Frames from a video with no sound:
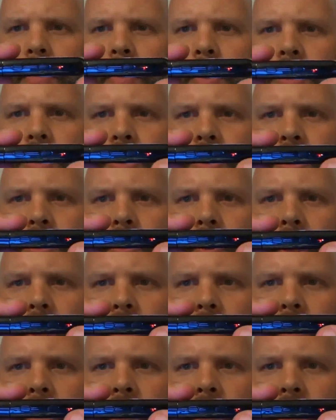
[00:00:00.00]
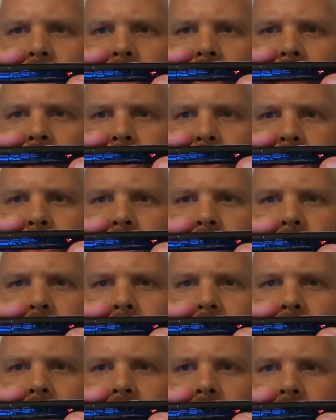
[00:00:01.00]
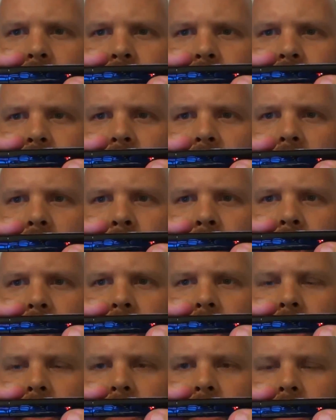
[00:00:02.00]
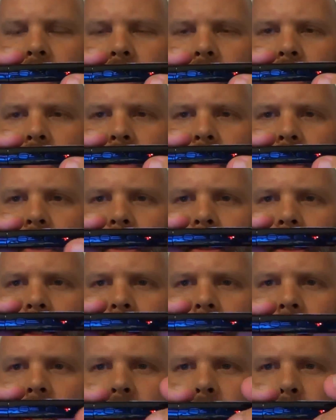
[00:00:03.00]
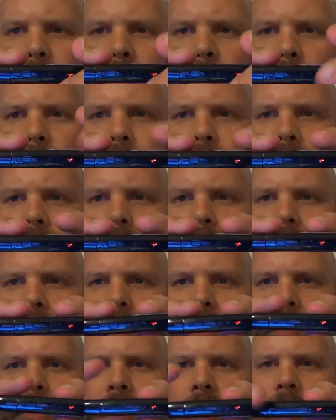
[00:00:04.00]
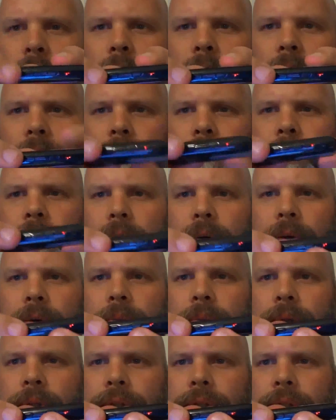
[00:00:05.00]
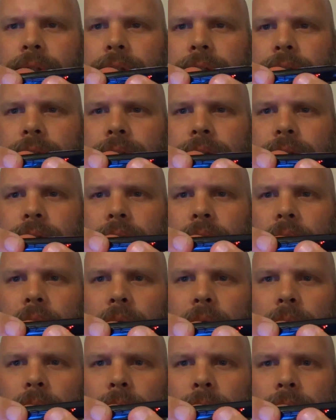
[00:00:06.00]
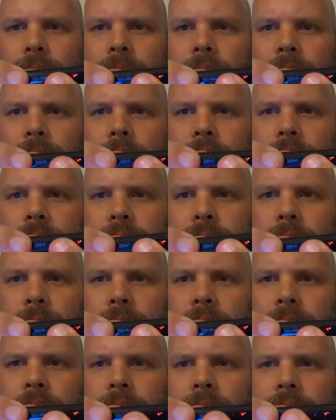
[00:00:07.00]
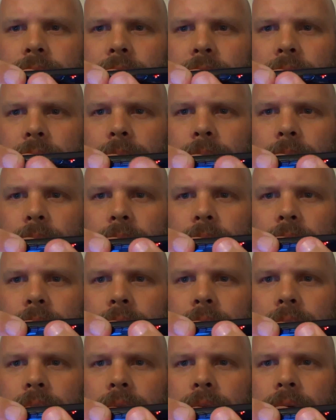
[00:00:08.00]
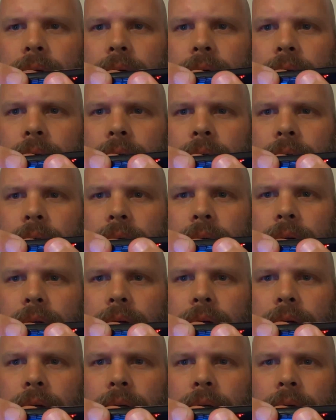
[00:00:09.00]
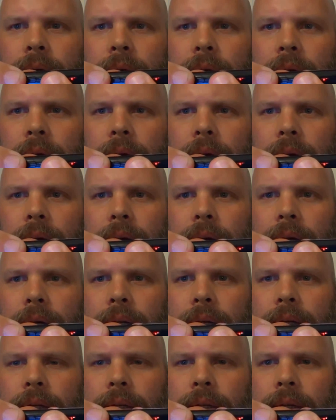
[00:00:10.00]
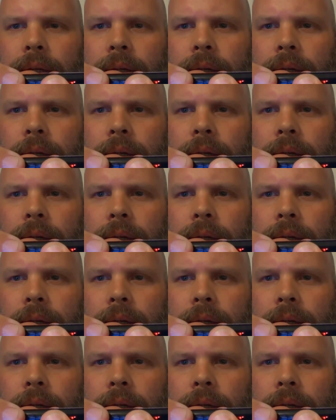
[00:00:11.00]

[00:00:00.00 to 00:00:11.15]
which is great, right? That's your kind of like your standby. But when you go into recording mode, which is, I'll hold down this one, the second one, and